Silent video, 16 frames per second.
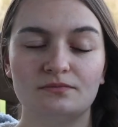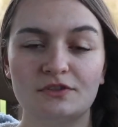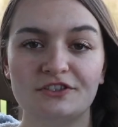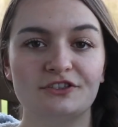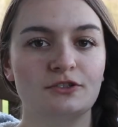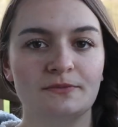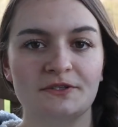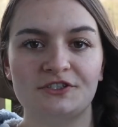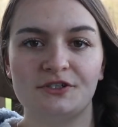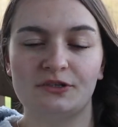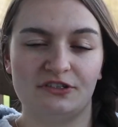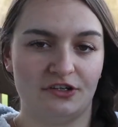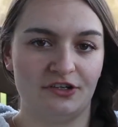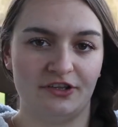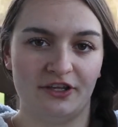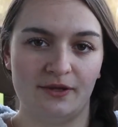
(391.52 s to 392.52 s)
assuming she
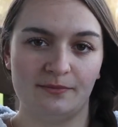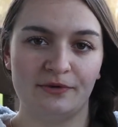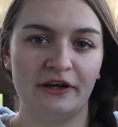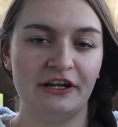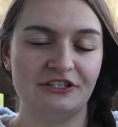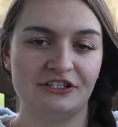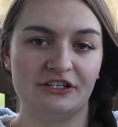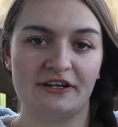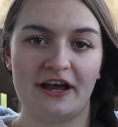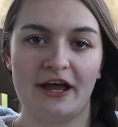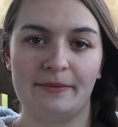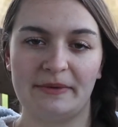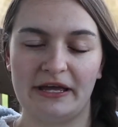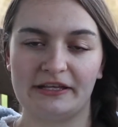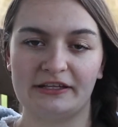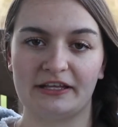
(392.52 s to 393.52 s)
was under the impression
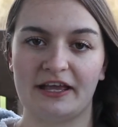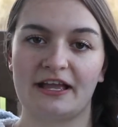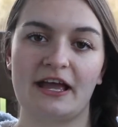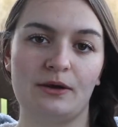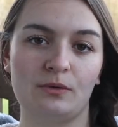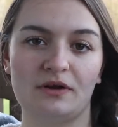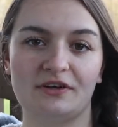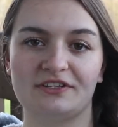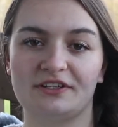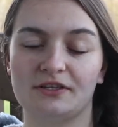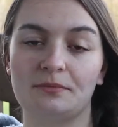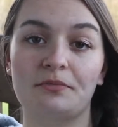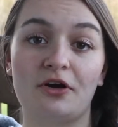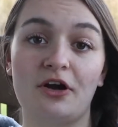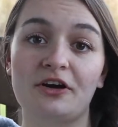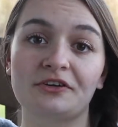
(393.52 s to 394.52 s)
I meant like I worked in the
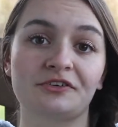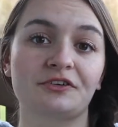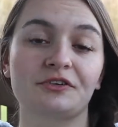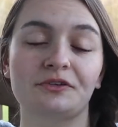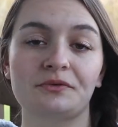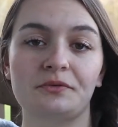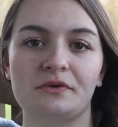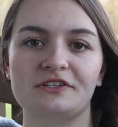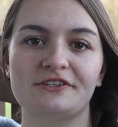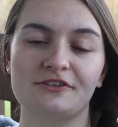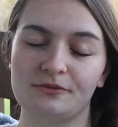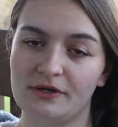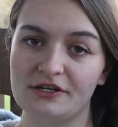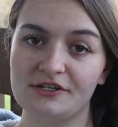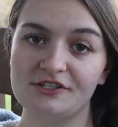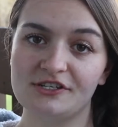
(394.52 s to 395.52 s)
barn crew, which
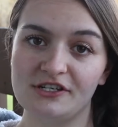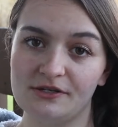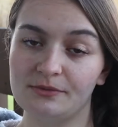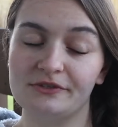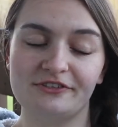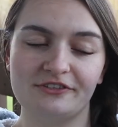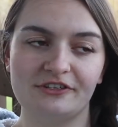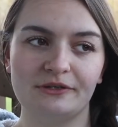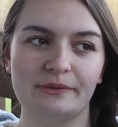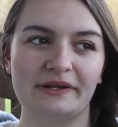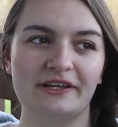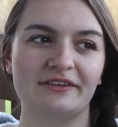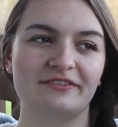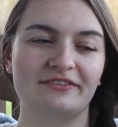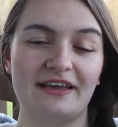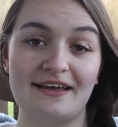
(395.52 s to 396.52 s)
is what she was
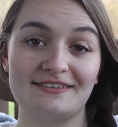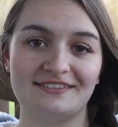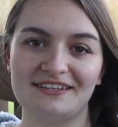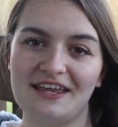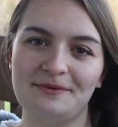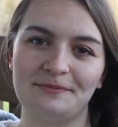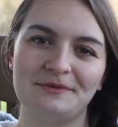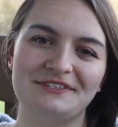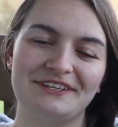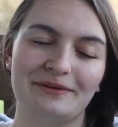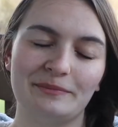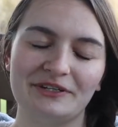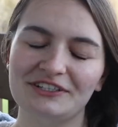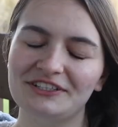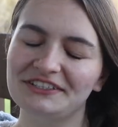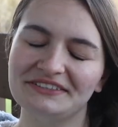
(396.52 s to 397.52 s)
doing that same
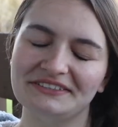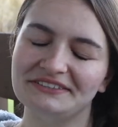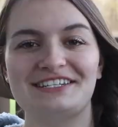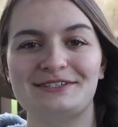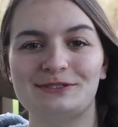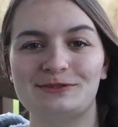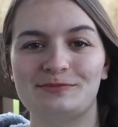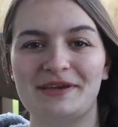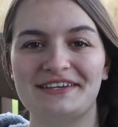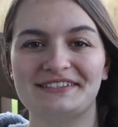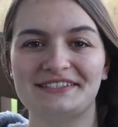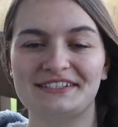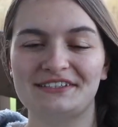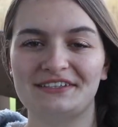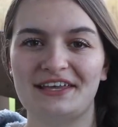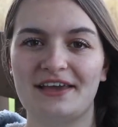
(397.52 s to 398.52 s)
summer. She was
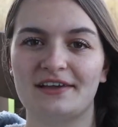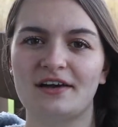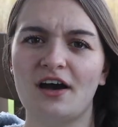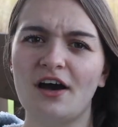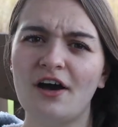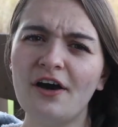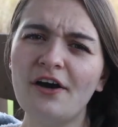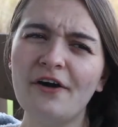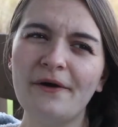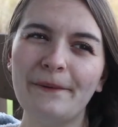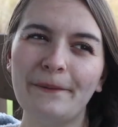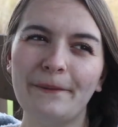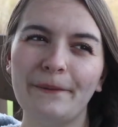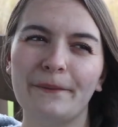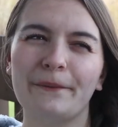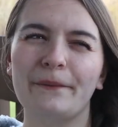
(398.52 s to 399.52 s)
basically like,
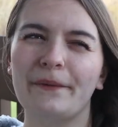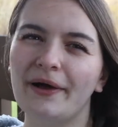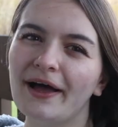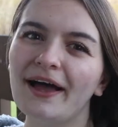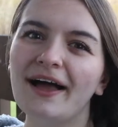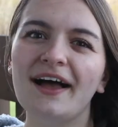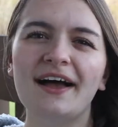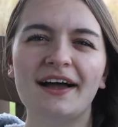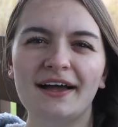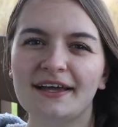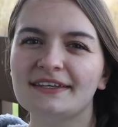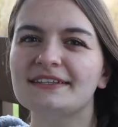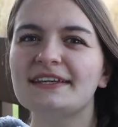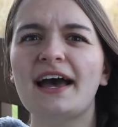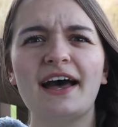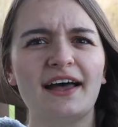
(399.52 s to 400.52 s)
oh
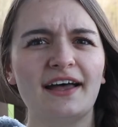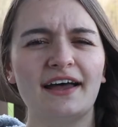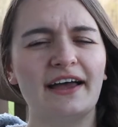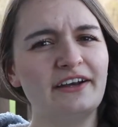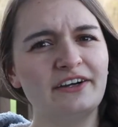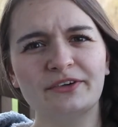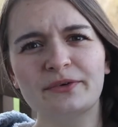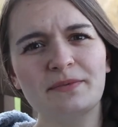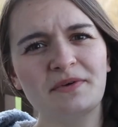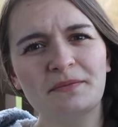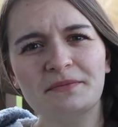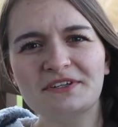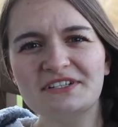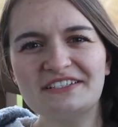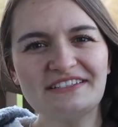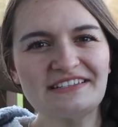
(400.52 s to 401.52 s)
yeah, I don't
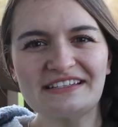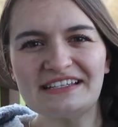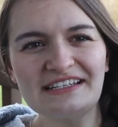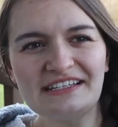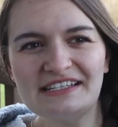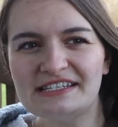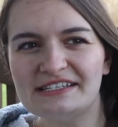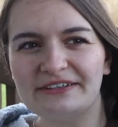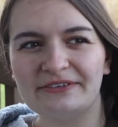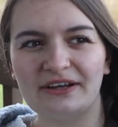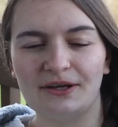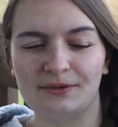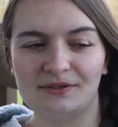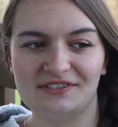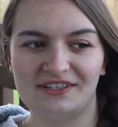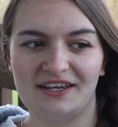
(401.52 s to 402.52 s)
remember seeing you.
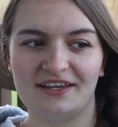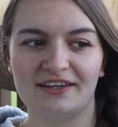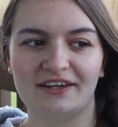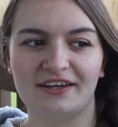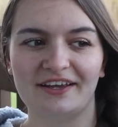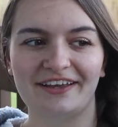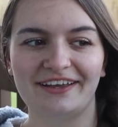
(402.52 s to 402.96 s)
I was like,